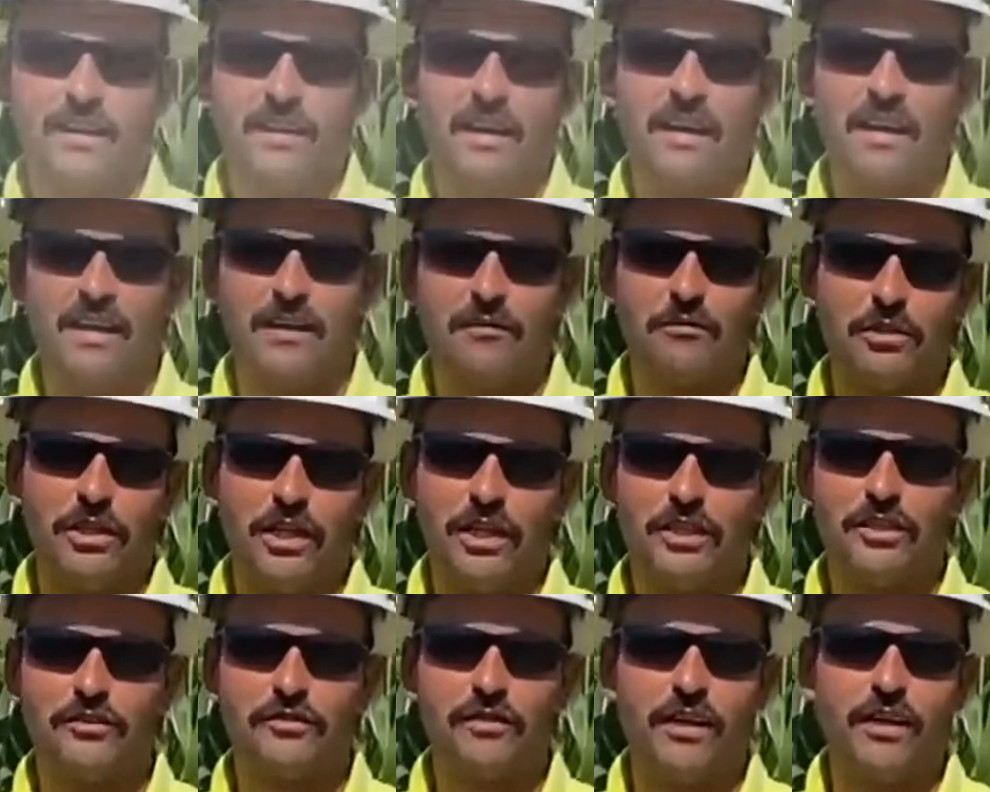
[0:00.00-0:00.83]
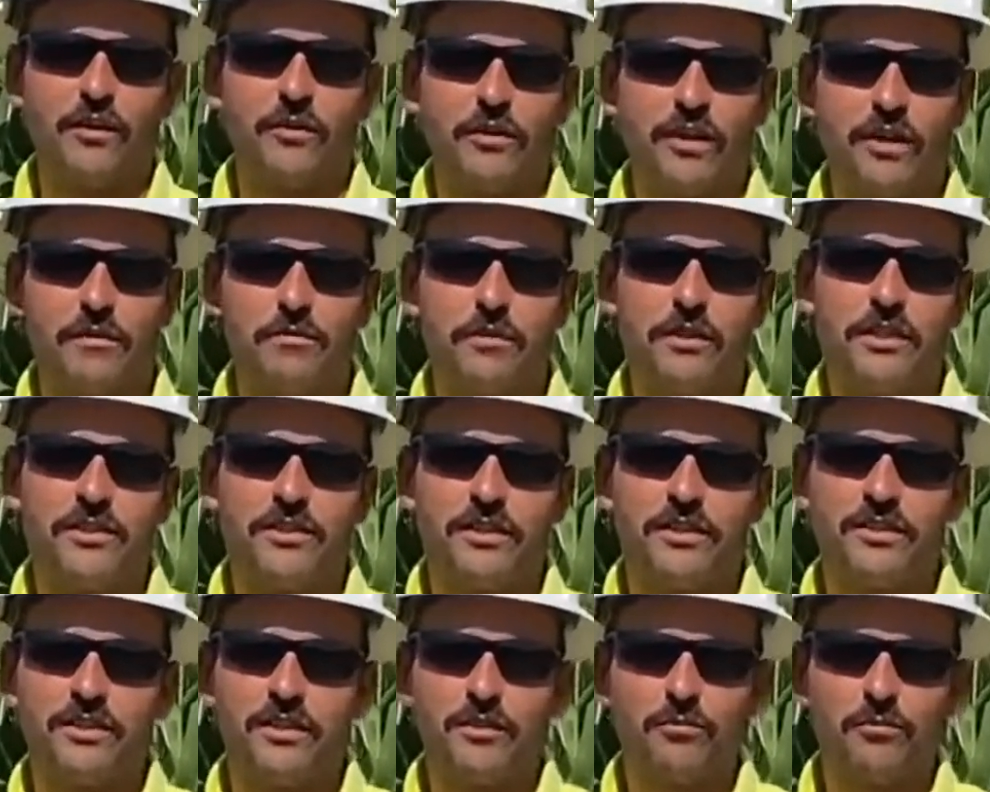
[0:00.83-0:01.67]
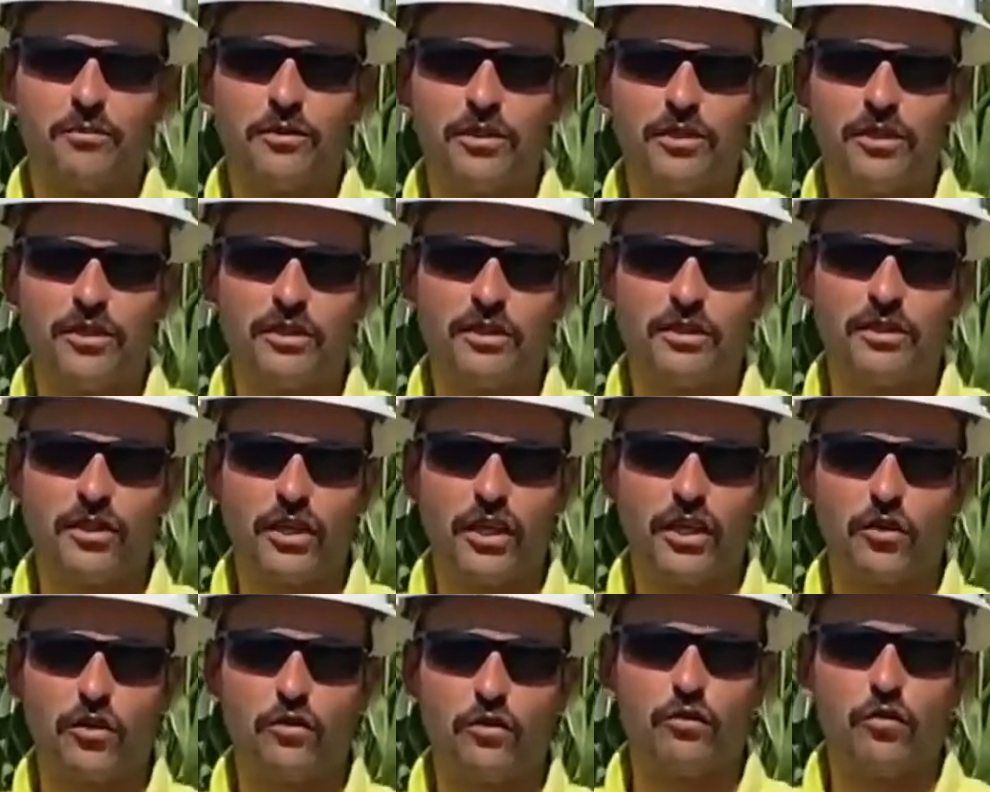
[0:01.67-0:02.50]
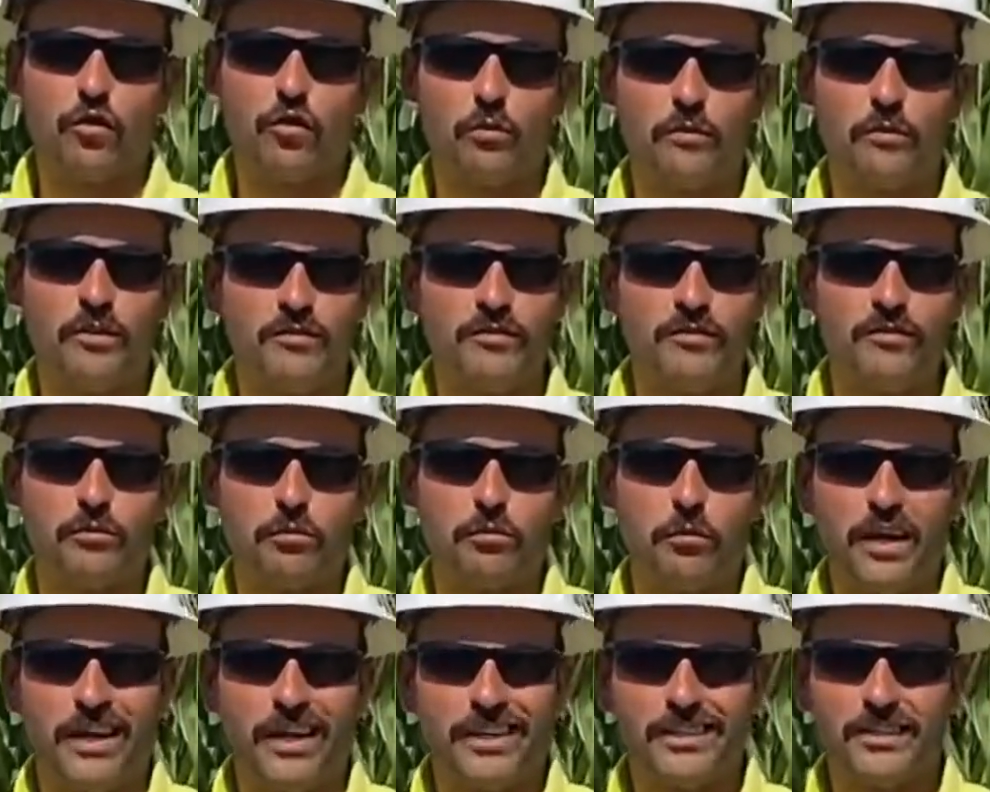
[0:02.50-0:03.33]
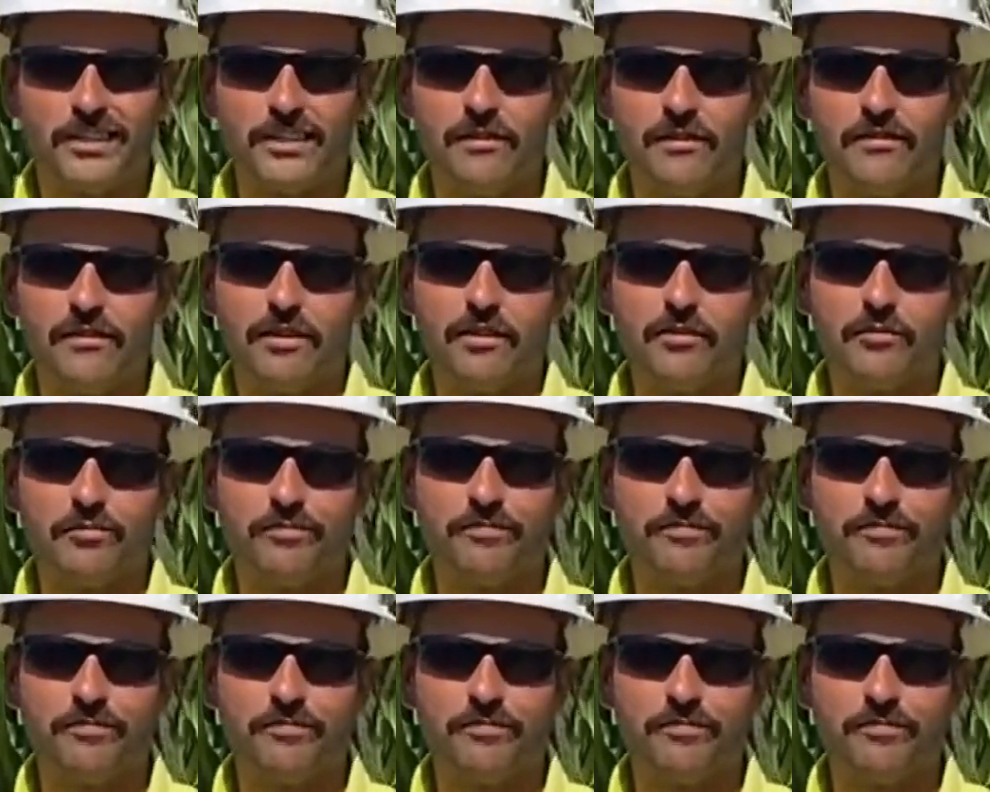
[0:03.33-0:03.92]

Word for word: Hi, I'm Josh Fettig with MP Systems, General Foreman for Branch 7.